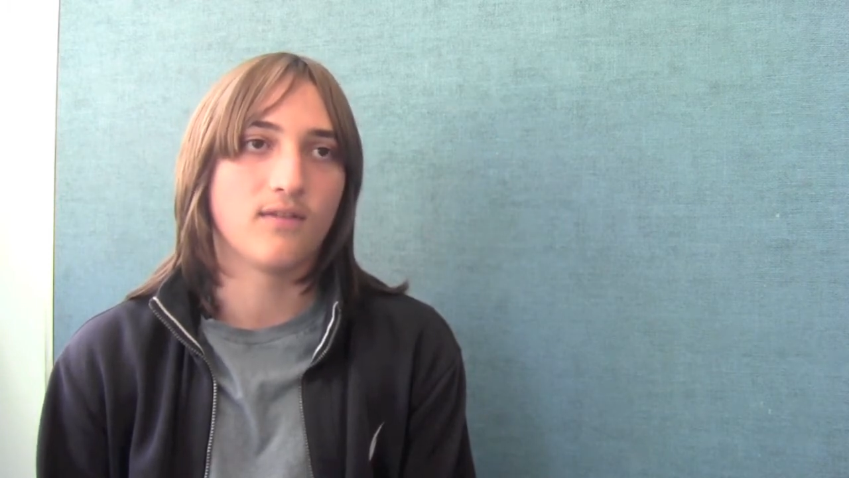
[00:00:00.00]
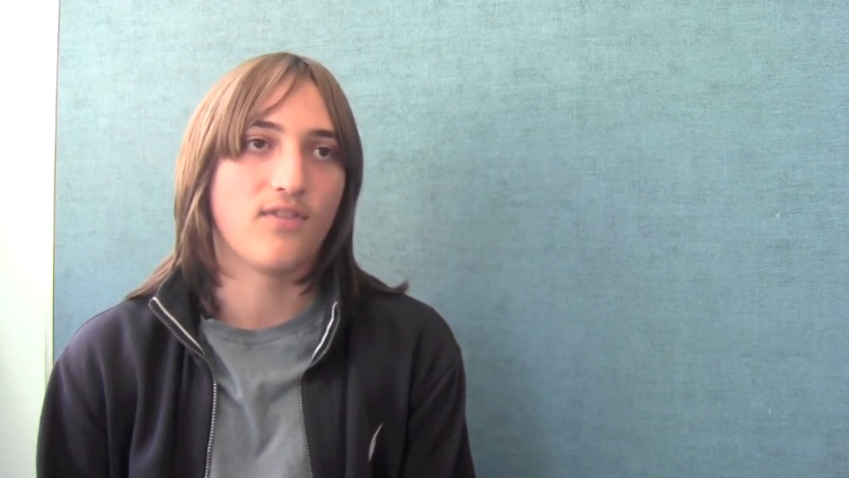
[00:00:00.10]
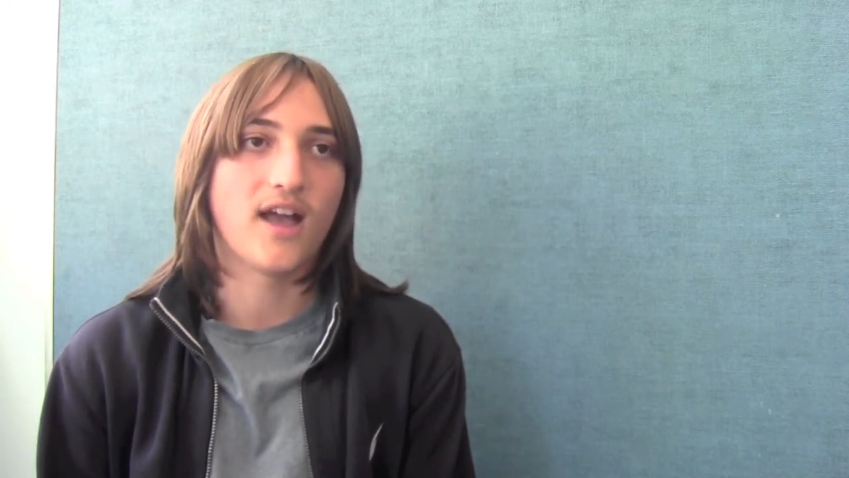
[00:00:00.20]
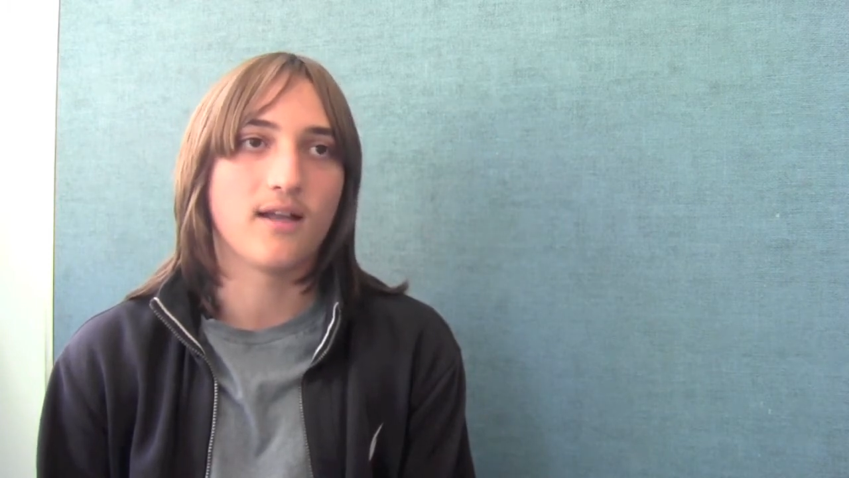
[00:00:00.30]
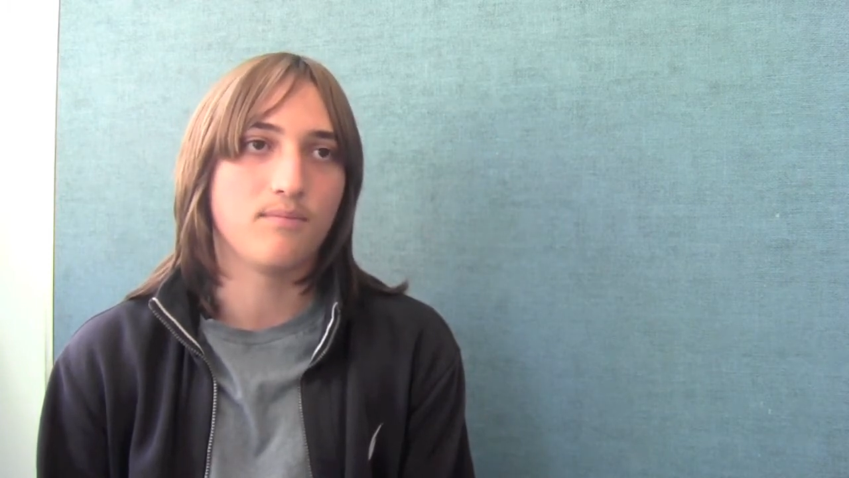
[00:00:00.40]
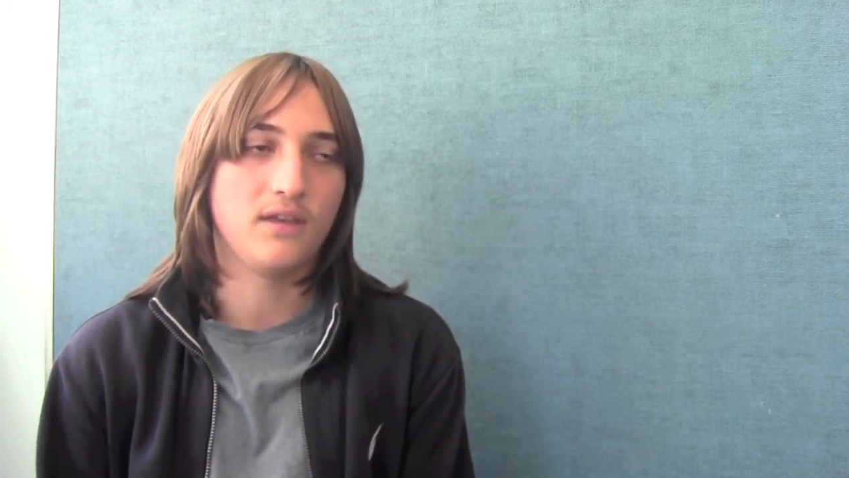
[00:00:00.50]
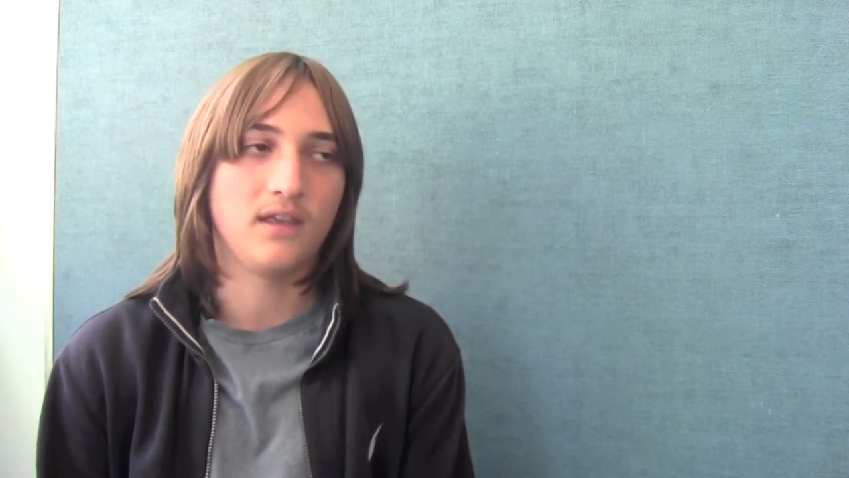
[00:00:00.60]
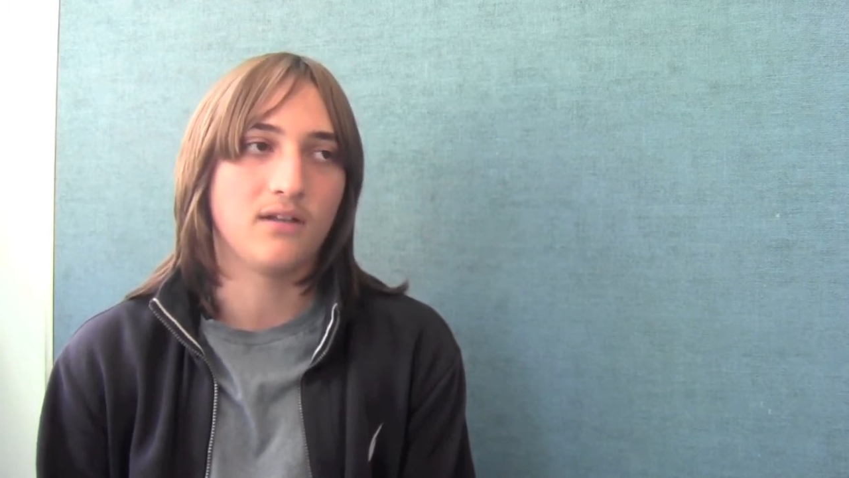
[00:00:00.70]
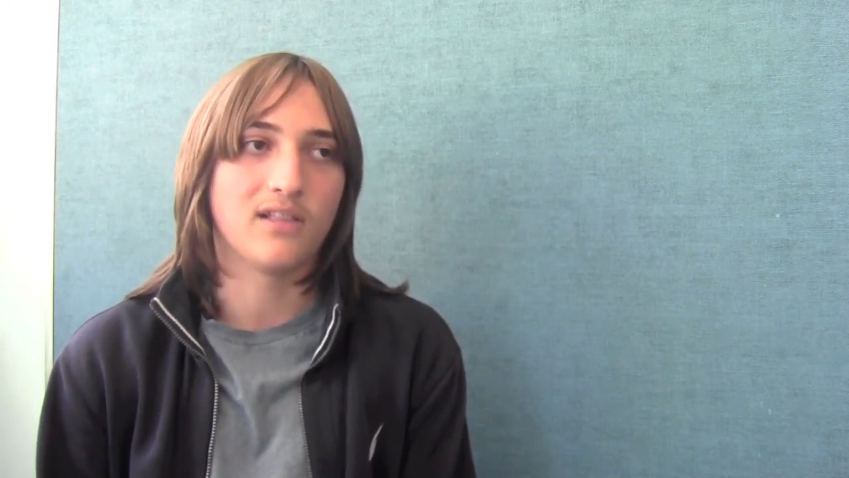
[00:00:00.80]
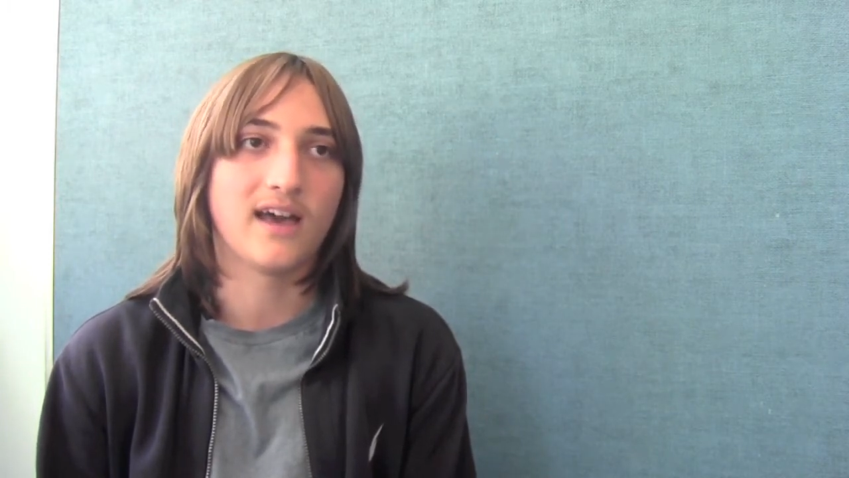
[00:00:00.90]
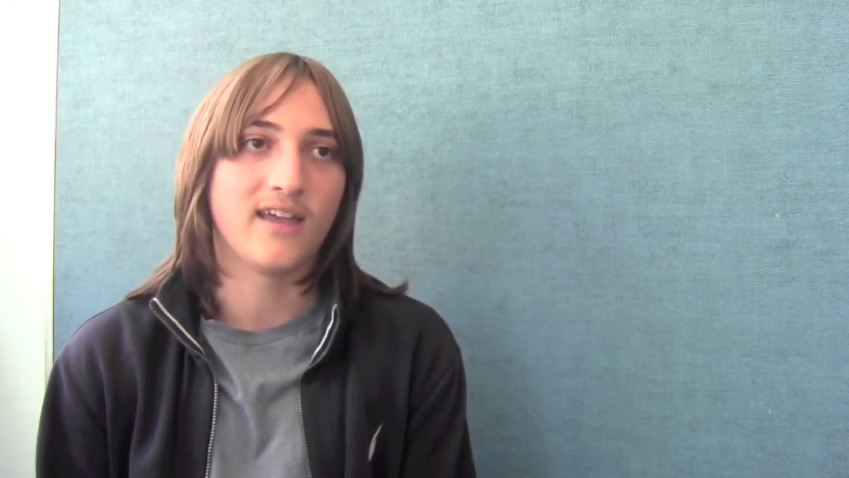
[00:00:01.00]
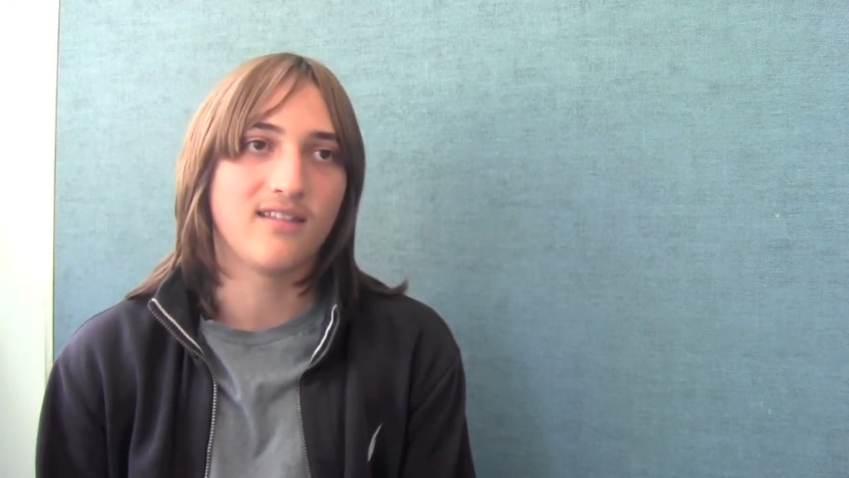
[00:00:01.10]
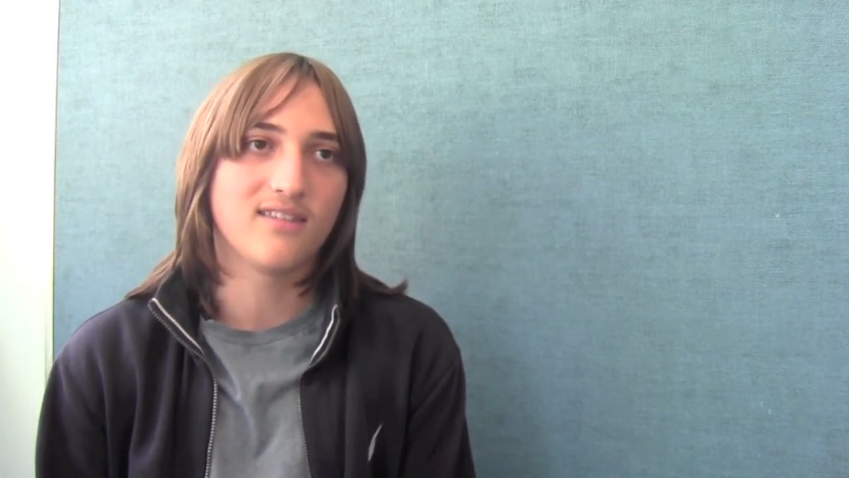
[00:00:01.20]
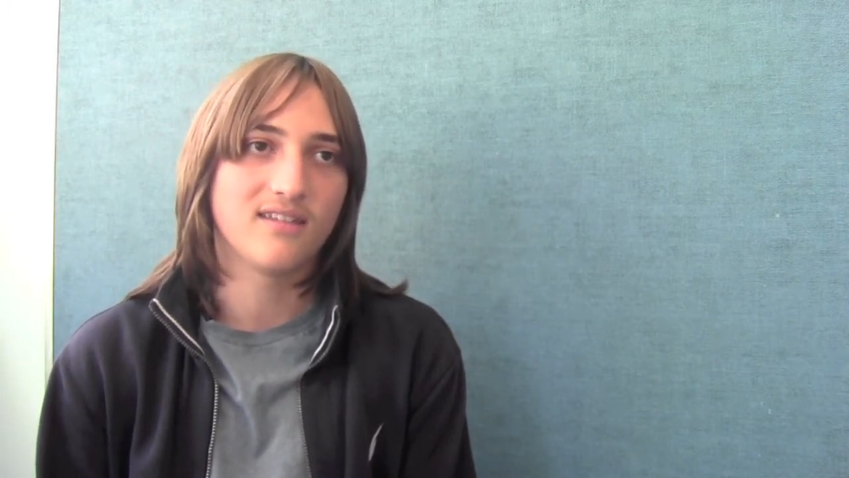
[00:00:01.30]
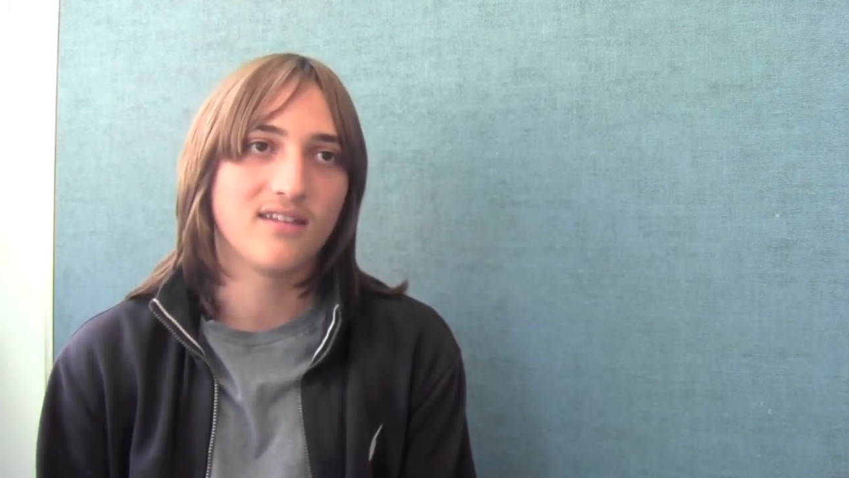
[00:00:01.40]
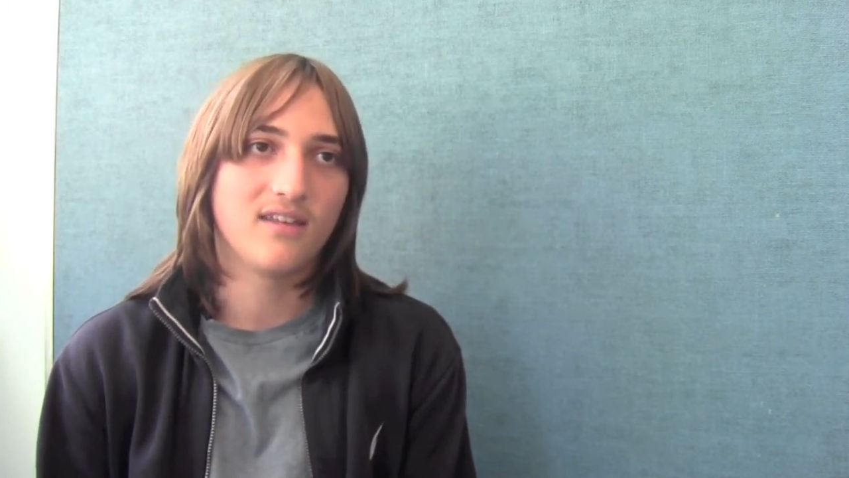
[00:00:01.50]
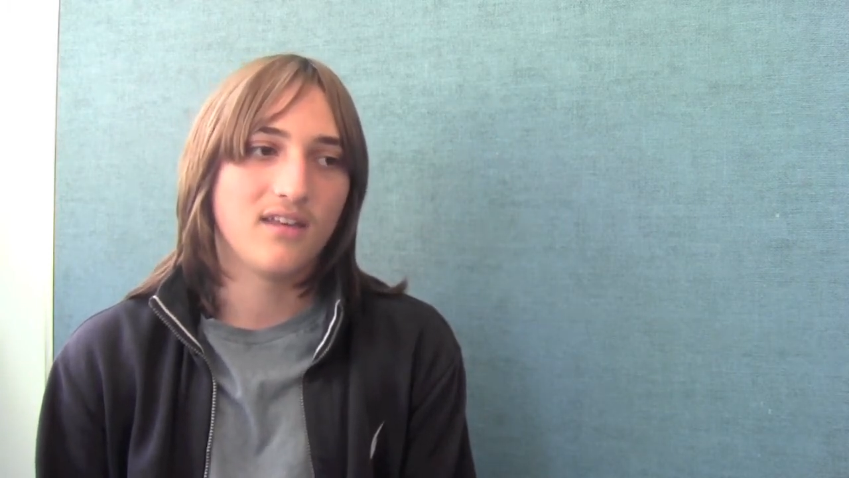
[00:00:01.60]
of not being liked.